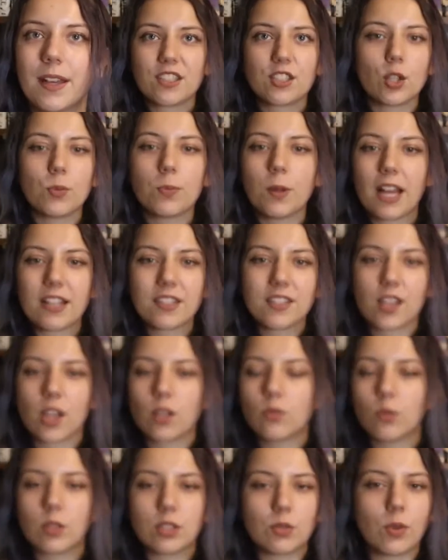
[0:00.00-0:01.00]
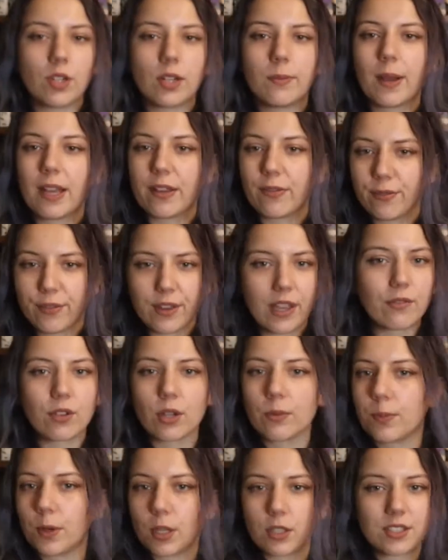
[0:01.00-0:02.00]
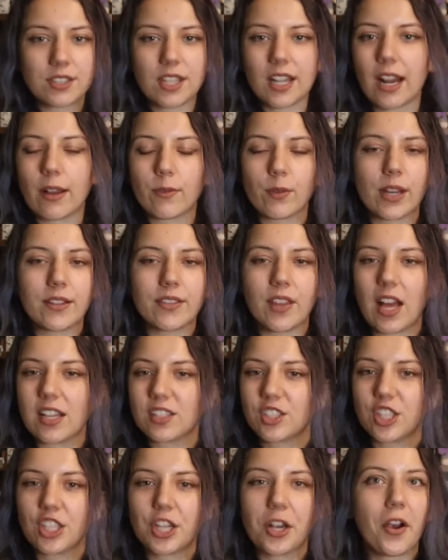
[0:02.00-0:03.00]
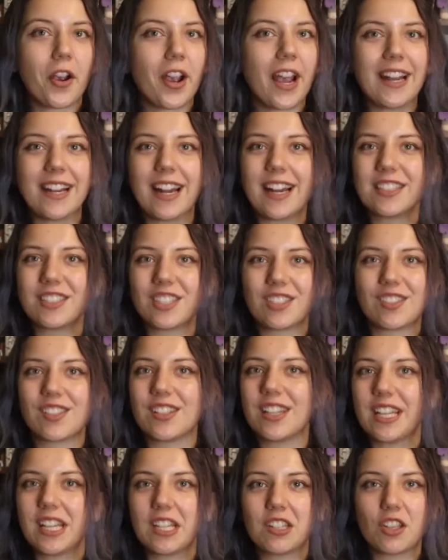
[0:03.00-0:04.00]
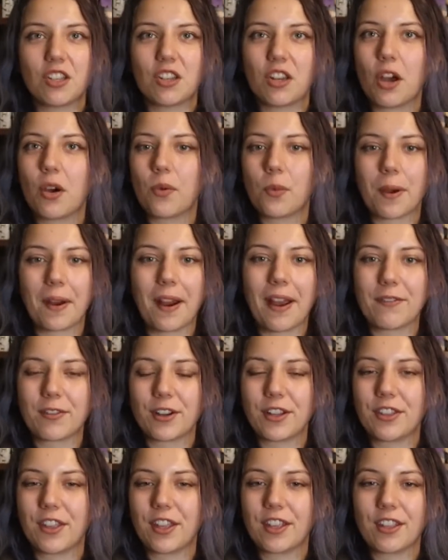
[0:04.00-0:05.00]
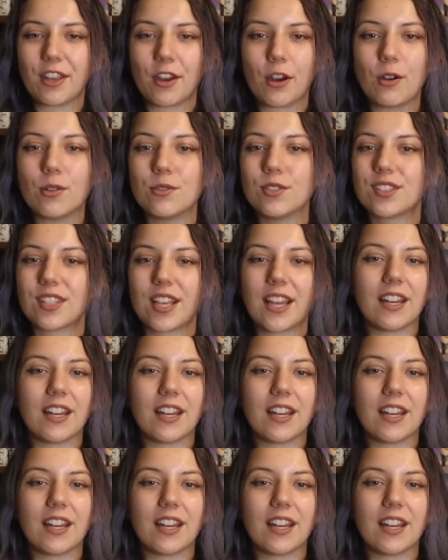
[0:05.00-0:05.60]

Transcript: So Black Sun was one of my favorite books that I read last year, and I just need to know where everything goes,